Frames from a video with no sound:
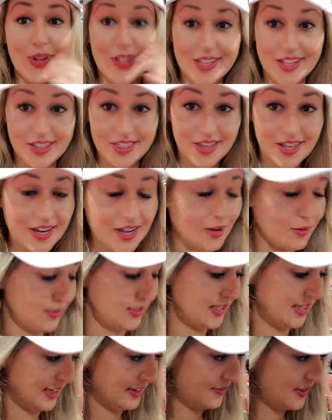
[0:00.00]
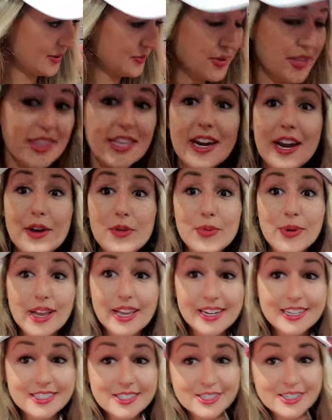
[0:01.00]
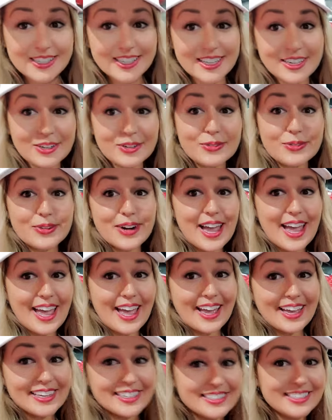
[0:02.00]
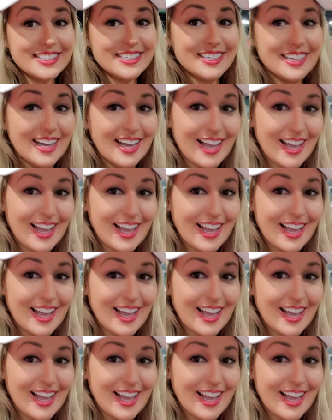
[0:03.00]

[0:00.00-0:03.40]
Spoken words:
Well, I thought I was leaving, but then I ran into Little Red.